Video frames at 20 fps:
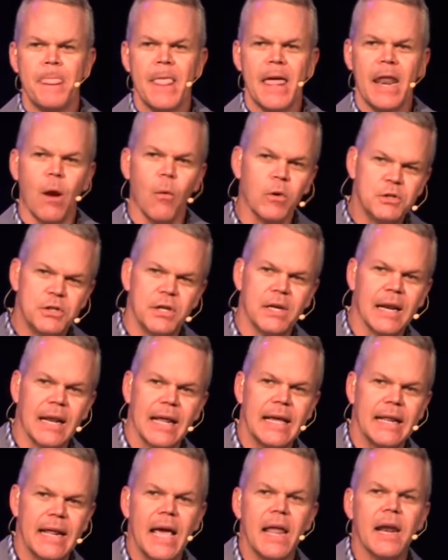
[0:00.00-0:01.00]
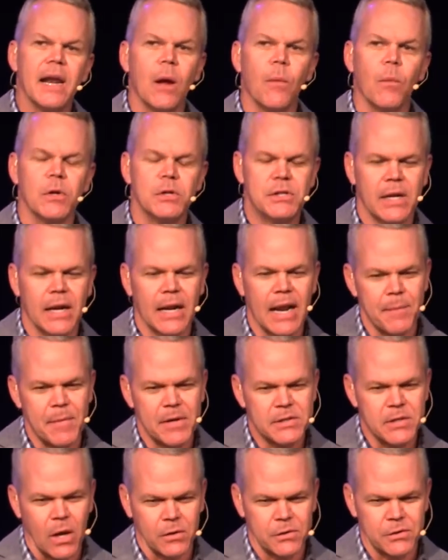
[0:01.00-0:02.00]
And I want you to lean in, and I want you to let
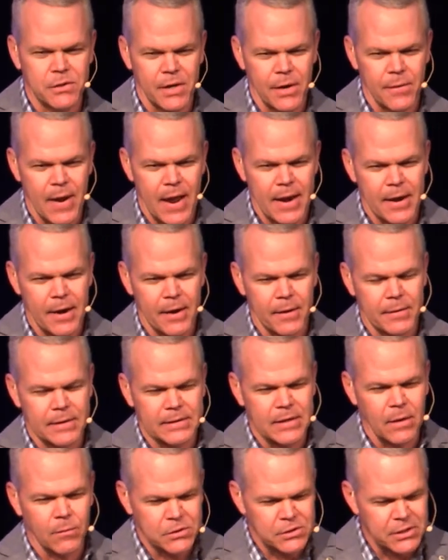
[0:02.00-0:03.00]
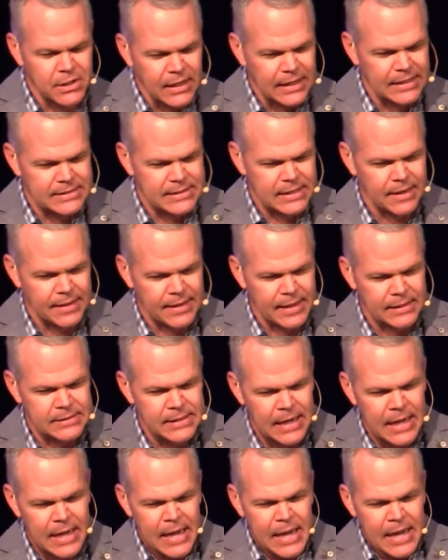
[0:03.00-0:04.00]
me talk to you right here, because I want you to listen to this.